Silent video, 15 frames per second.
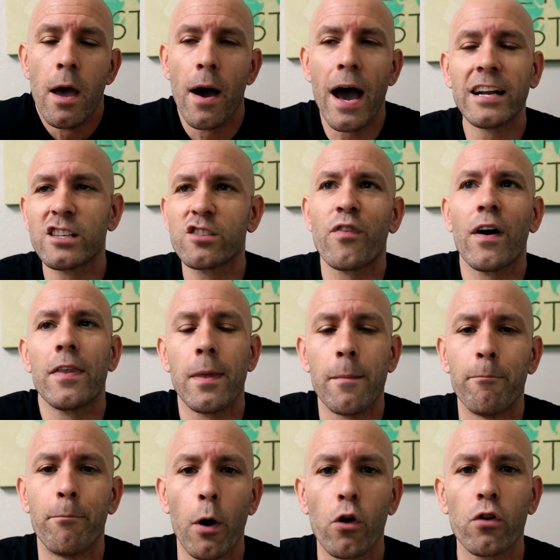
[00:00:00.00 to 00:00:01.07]
I just find them
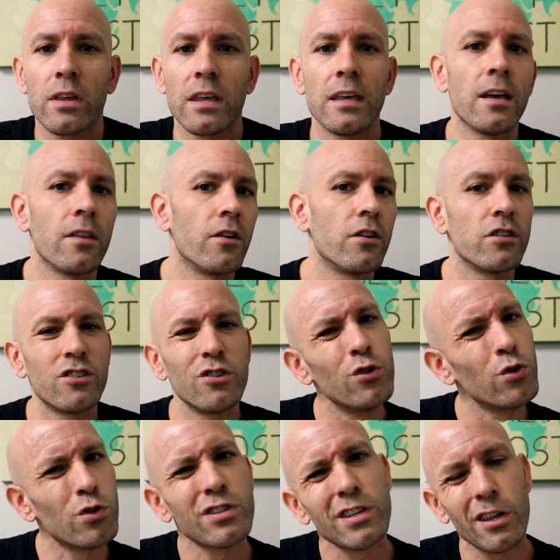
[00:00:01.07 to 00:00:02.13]
bulky, and they're
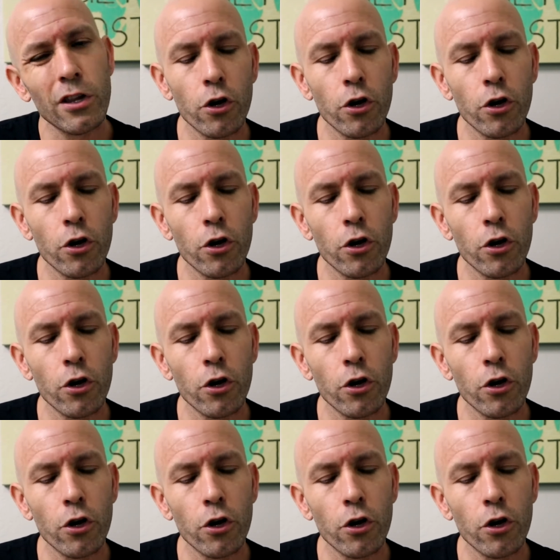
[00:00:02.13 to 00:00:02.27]
usually a